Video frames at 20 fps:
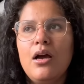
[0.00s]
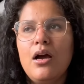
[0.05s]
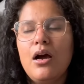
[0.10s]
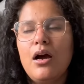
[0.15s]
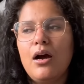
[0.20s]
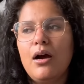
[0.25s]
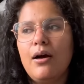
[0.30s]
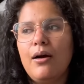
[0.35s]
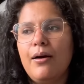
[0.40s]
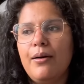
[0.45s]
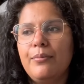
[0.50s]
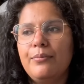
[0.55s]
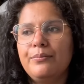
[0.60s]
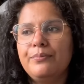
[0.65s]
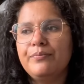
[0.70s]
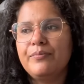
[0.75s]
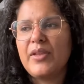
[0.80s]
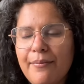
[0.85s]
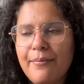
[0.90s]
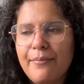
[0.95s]

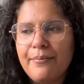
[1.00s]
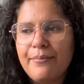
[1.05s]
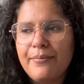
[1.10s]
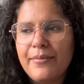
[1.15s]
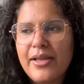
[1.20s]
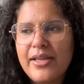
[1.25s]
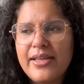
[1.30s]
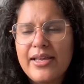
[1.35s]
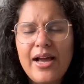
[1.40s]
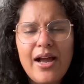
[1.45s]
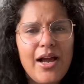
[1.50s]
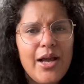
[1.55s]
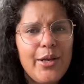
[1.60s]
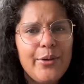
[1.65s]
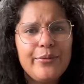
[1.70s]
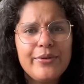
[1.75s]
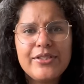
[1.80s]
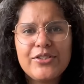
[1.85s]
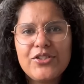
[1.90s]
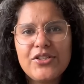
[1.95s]

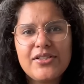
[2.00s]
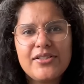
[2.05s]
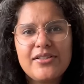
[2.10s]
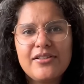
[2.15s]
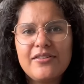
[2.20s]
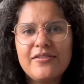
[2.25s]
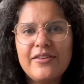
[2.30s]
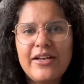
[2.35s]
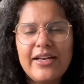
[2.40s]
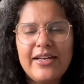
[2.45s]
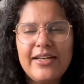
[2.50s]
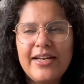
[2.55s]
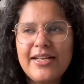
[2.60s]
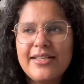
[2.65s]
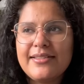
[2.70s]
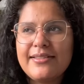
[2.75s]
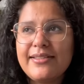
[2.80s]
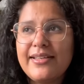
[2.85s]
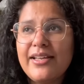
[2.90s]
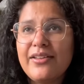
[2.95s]
It was just a very
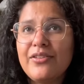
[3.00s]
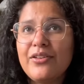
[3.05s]
nice day.